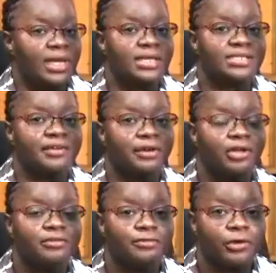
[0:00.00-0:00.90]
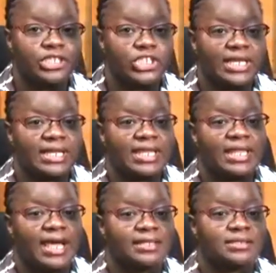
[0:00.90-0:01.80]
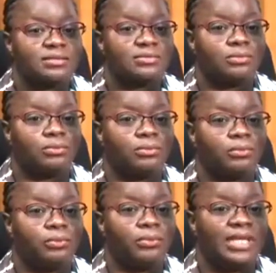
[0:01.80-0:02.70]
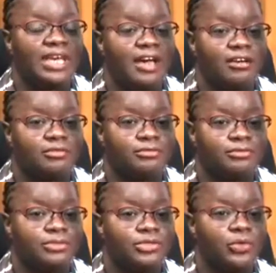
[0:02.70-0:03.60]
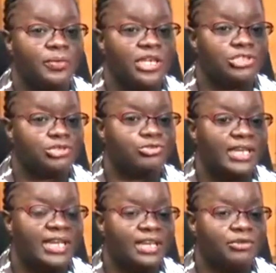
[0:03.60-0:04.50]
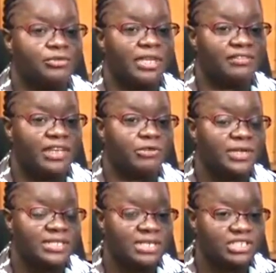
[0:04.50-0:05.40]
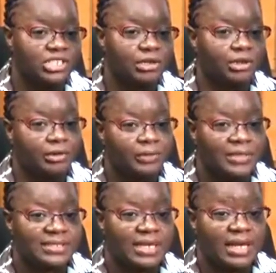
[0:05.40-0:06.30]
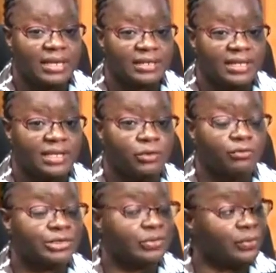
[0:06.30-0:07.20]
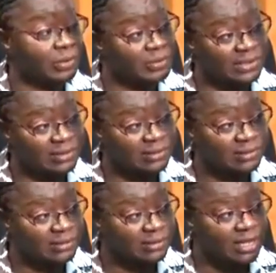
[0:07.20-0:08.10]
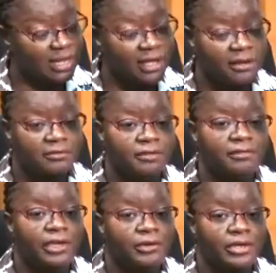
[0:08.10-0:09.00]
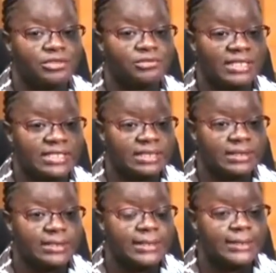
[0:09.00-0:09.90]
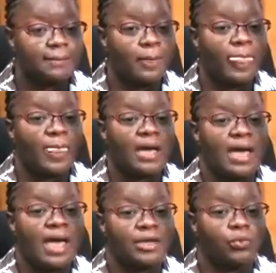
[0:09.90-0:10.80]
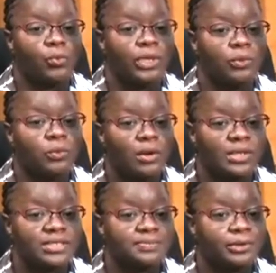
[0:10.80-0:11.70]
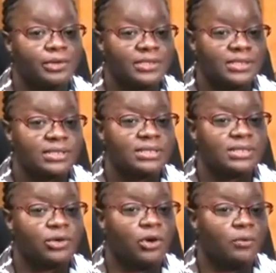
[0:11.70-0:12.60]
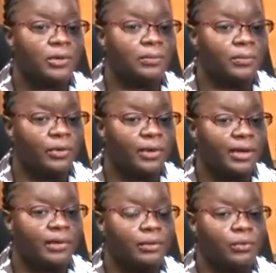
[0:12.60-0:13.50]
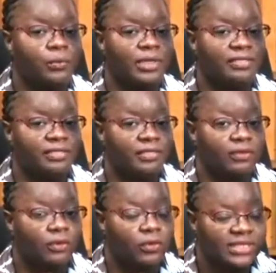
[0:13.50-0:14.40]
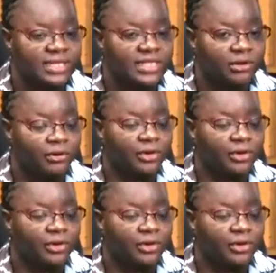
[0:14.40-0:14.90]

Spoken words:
It is very unfortunate that we have so many children living in residential care across the island, I think over 2,000, for various reasons. And we want persons to come on board with us as an